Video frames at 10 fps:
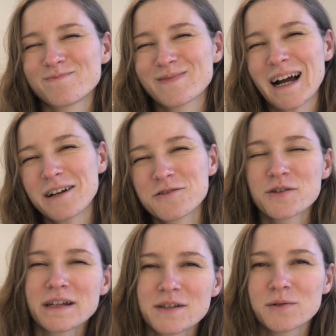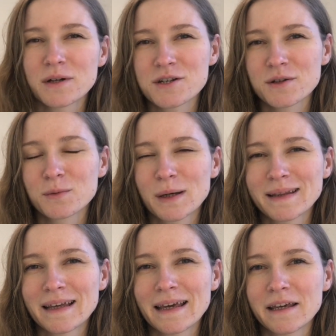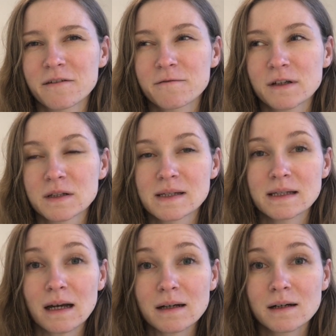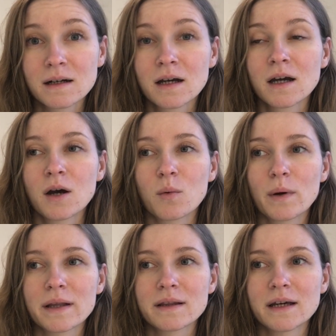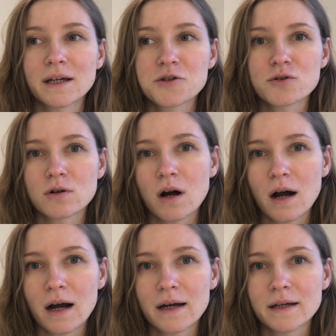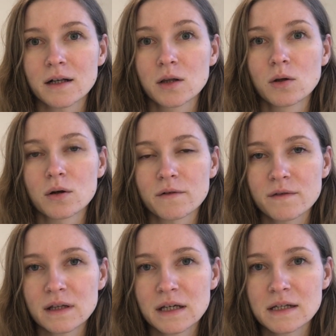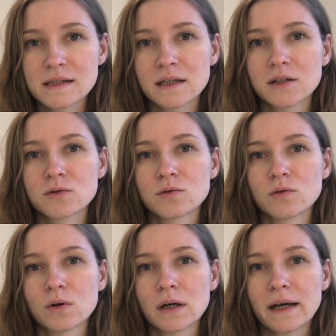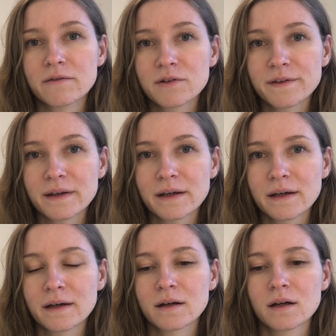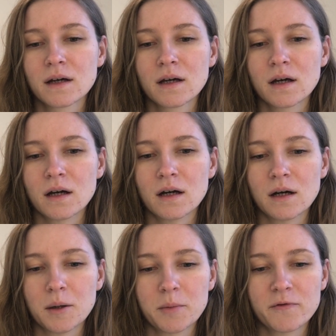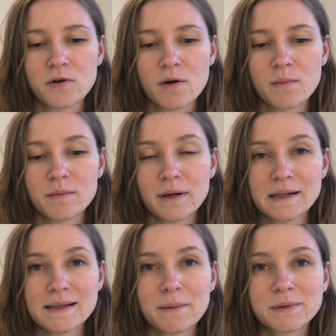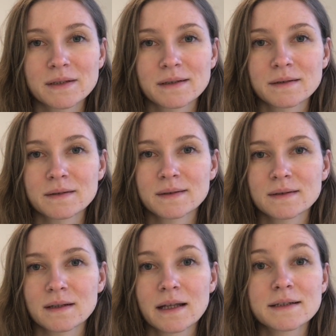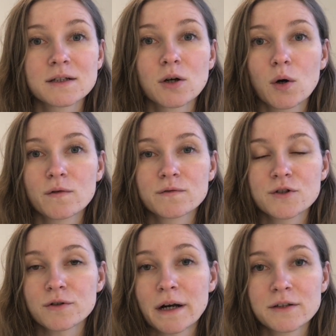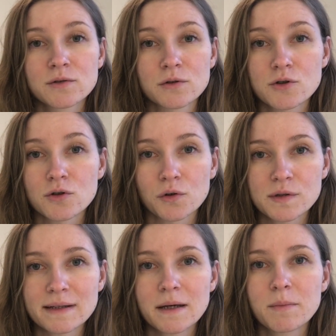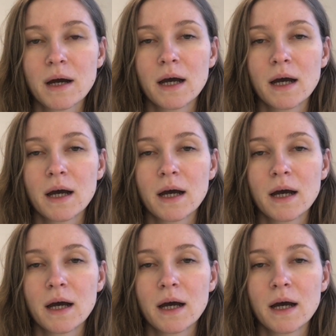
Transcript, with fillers: kind of tricky situation when they feel stuck, when they try a lot of things, they do everything uh, from acceptance, letting go of trying to control sleep.